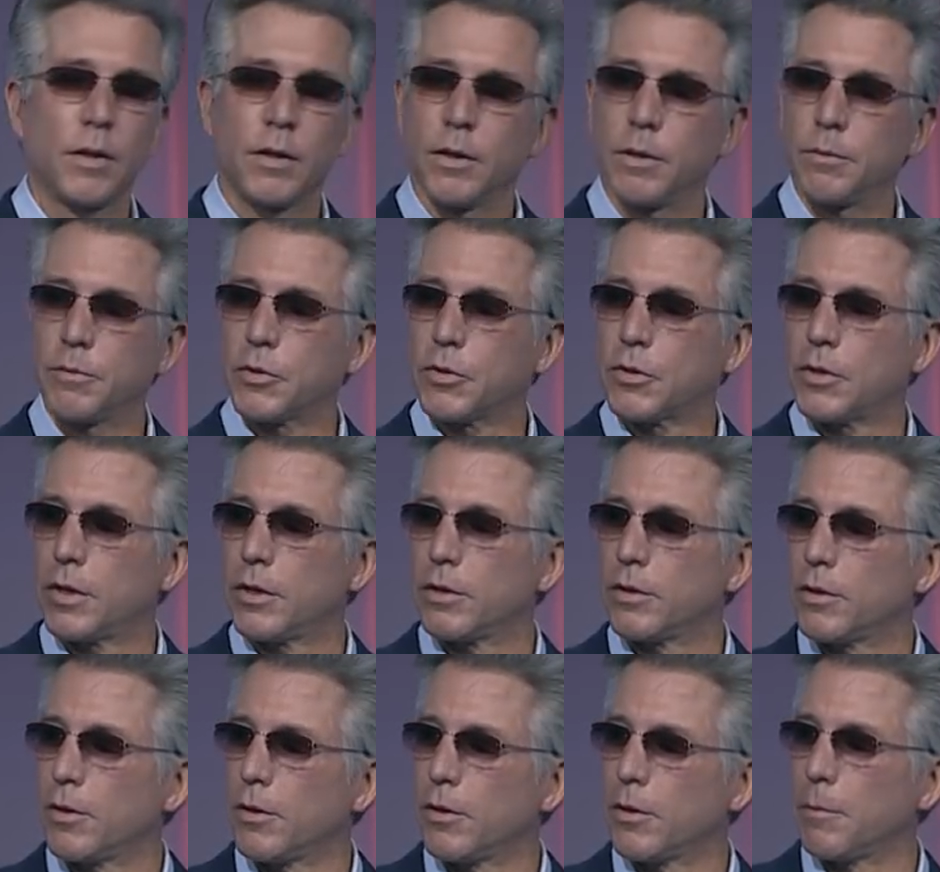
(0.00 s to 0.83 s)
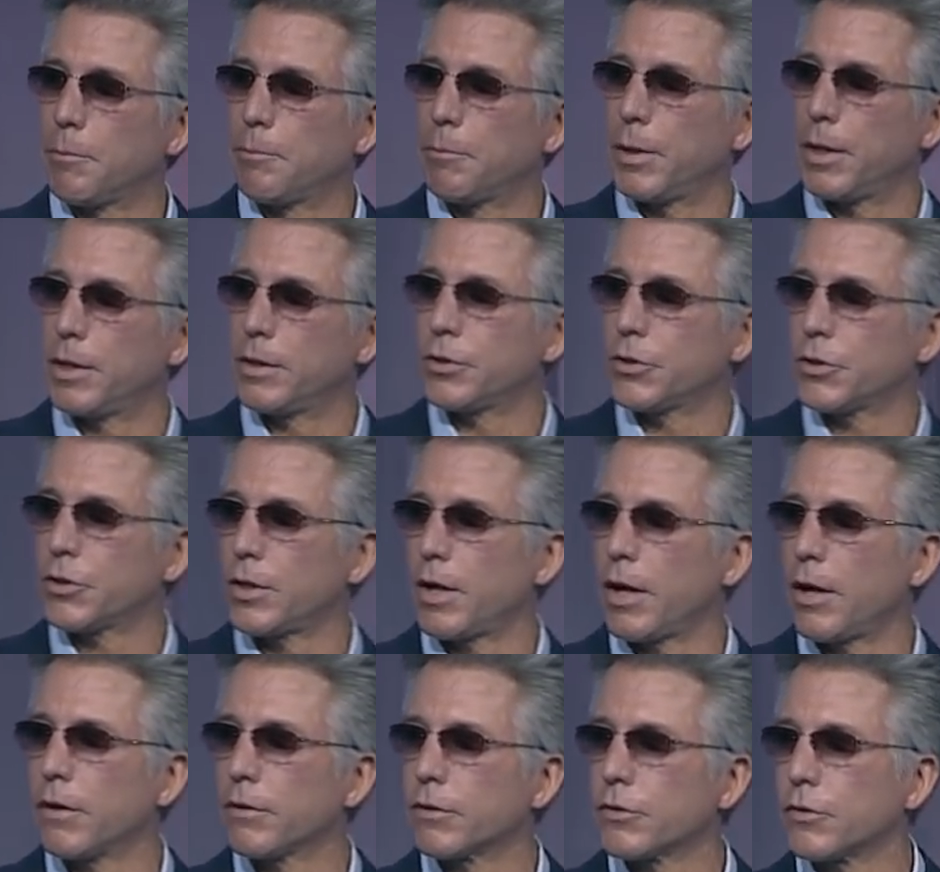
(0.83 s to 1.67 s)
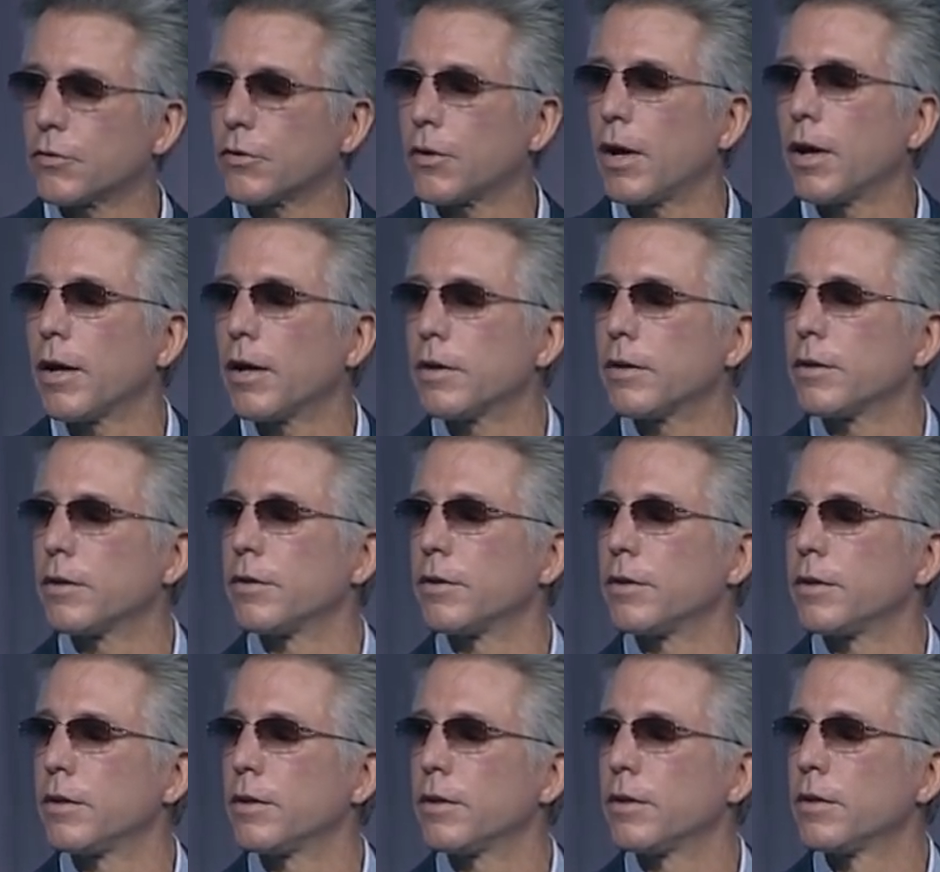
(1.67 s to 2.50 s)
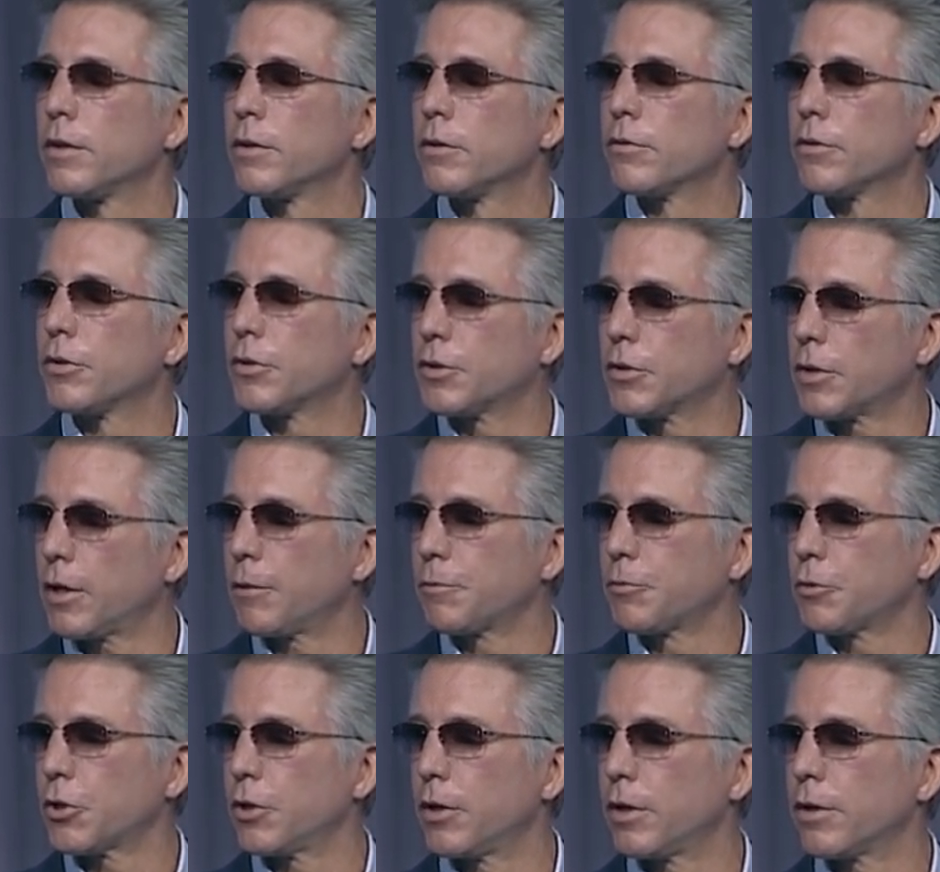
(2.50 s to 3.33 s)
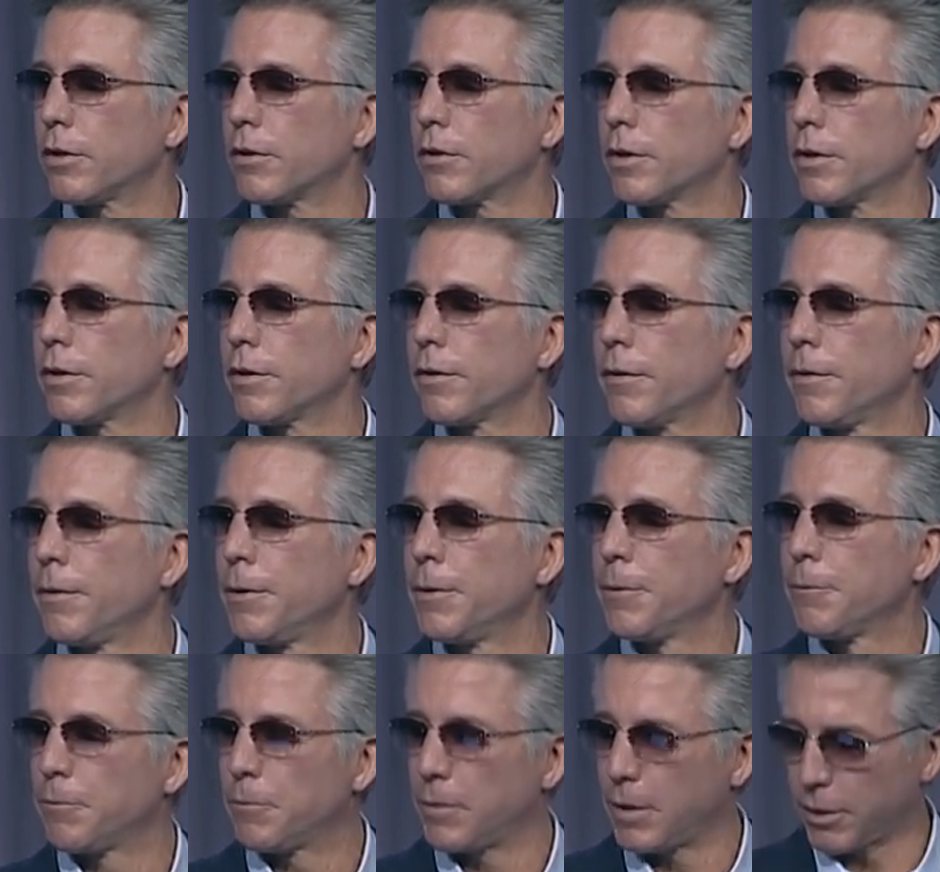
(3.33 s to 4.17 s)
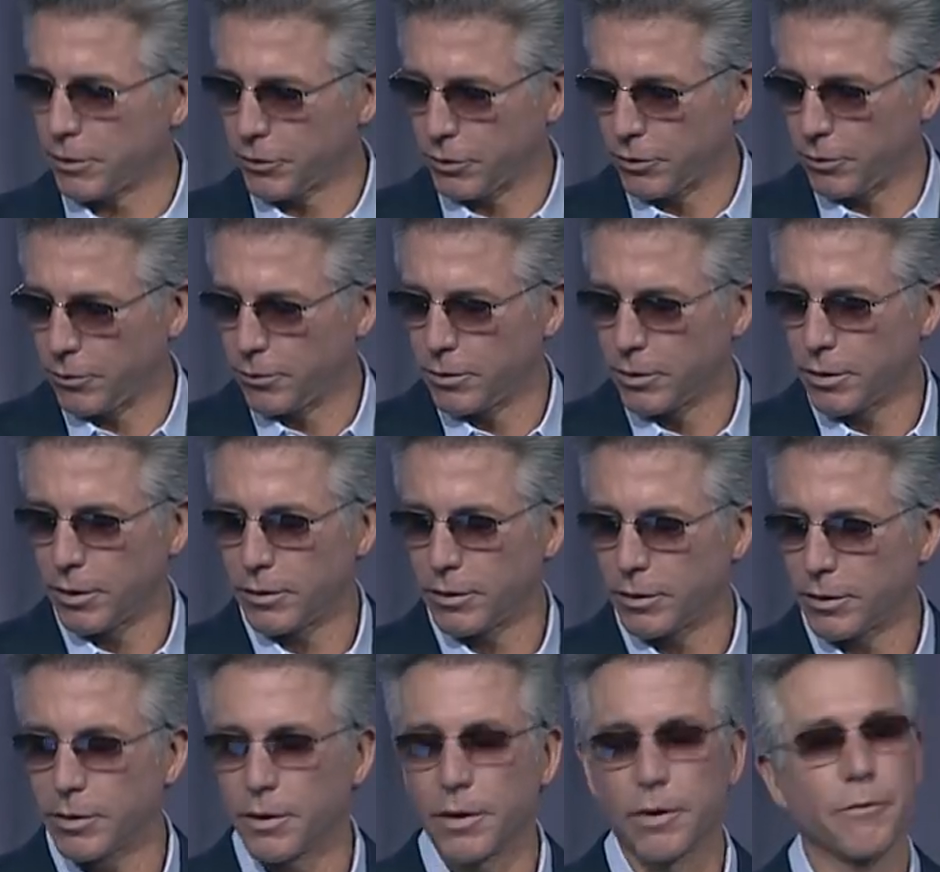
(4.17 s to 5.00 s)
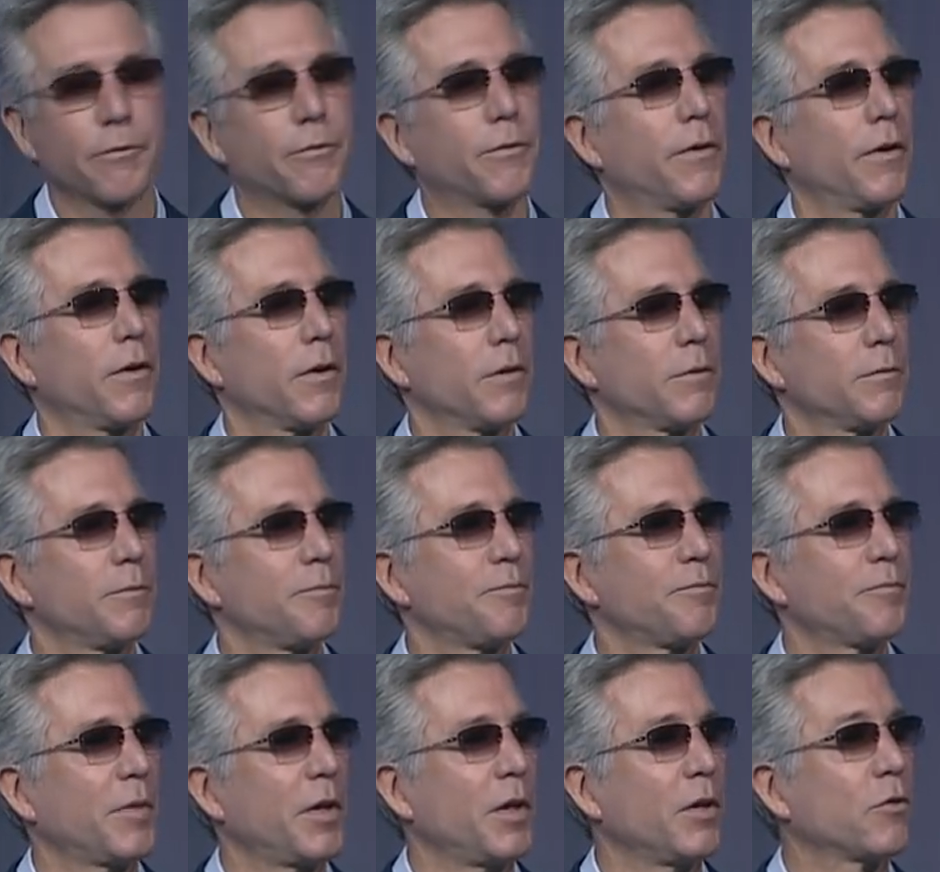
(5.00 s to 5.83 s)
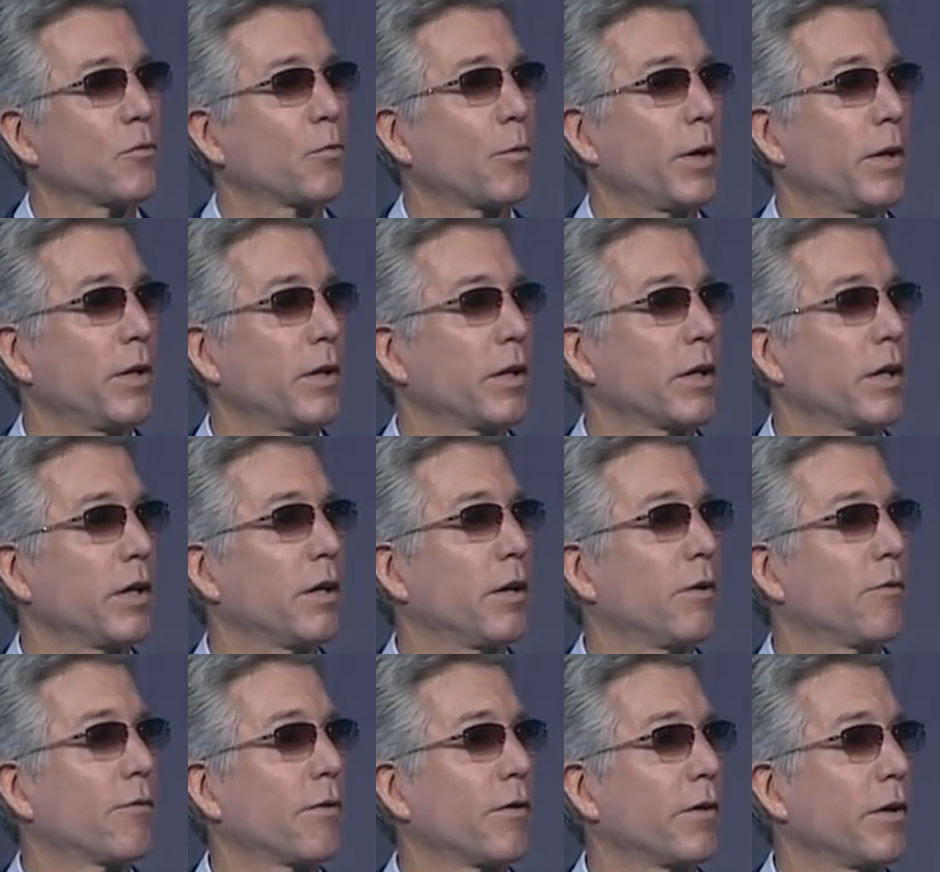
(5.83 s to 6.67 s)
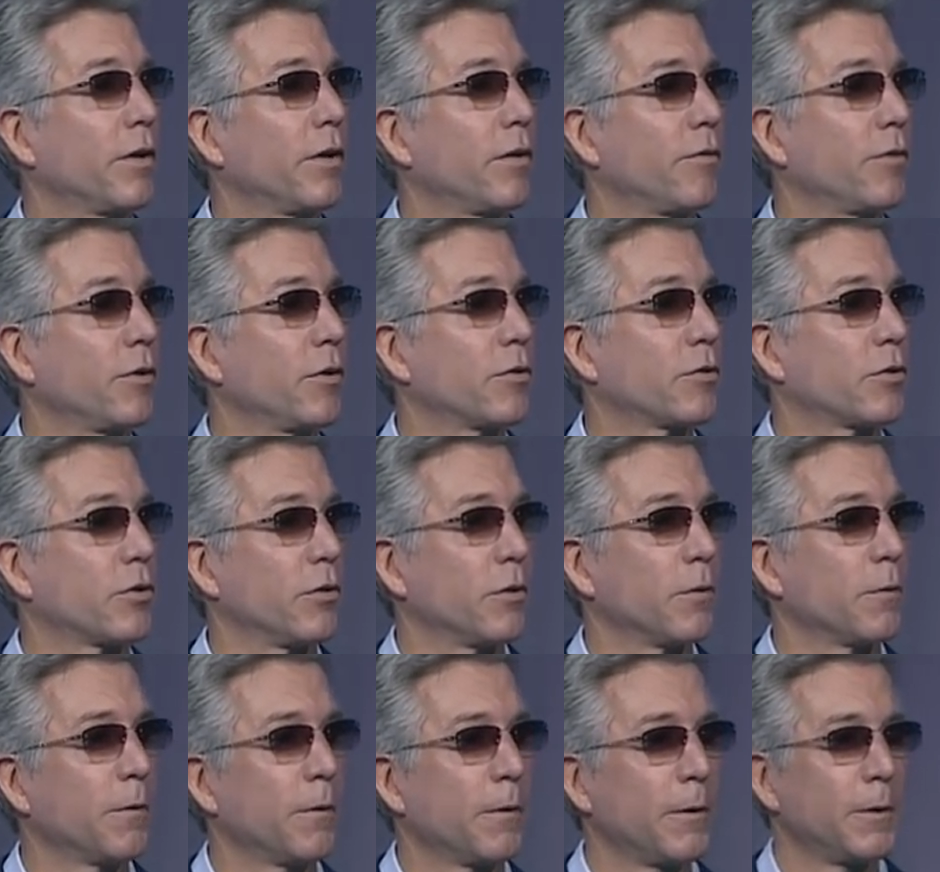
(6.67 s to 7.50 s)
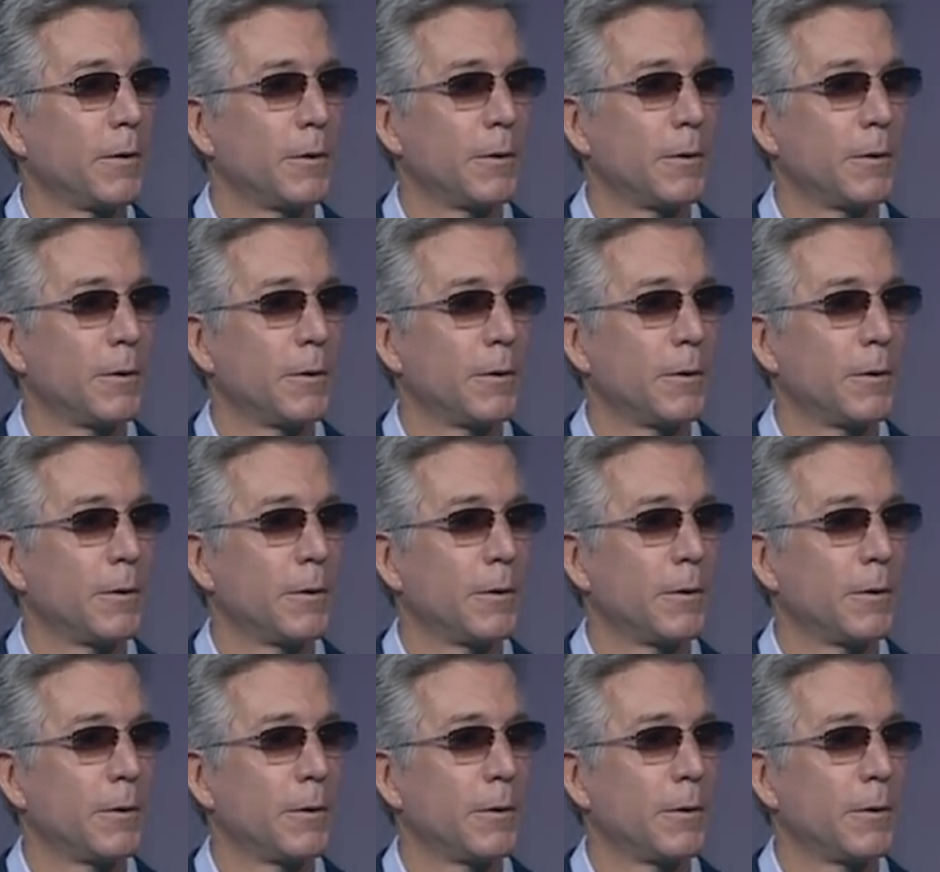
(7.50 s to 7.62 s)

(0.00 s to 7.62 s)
I'm sitting on a bench outside in the reception area next to another young fella. He's waiting to get in for an interview, too.